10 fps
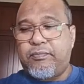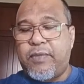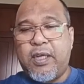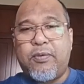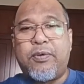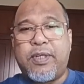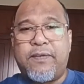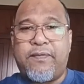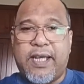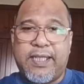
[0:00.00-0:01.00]
rural
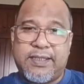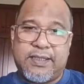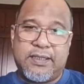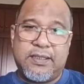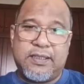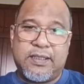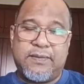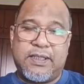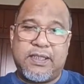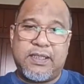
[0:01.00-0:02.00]
flights
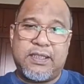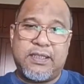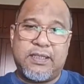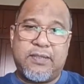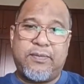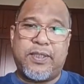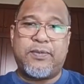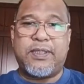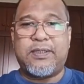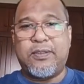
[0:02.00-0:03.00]
services, which
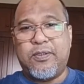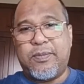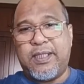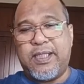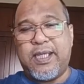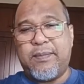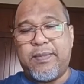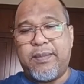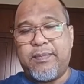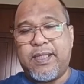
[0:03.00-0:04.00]
was normally done by
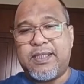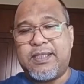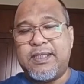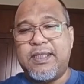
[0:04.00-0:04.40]
MAS.